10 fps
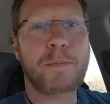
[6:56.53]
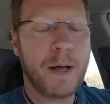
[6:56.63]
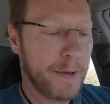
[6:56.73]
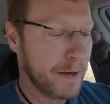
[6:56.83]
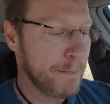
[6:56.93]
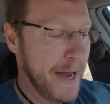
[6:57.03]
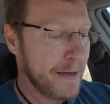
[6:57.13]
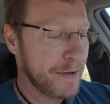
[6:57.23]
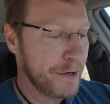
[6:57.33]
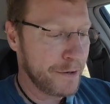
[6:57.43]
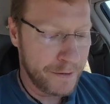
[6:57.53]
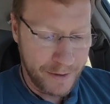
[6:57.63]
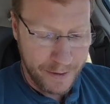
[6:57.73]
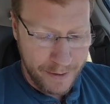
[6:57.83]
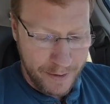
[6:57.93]
Public math here?
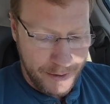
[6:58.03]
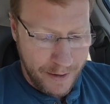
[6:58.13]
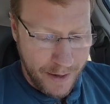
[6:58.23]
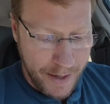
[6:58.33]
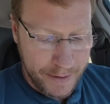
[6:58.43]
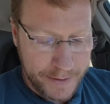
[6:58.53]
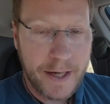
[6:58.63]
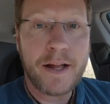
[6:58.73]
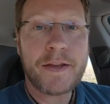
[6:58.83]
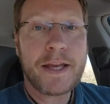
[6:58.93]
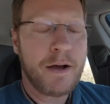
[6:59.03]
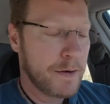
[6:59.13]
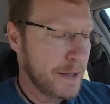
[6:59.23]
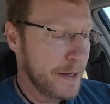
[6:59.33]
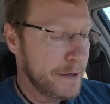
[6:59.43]
All right, let's get on the
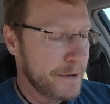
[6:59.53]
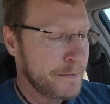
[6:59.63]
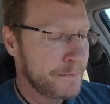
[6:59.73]
calculator.